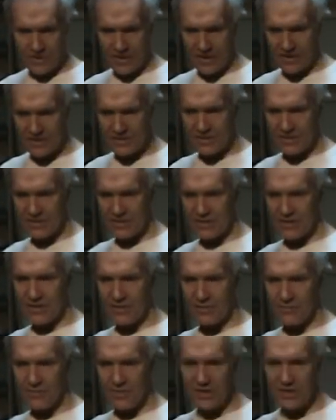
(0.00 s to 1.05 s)
it
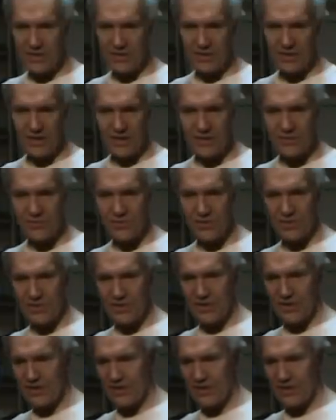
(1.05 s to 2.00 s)
is really neat.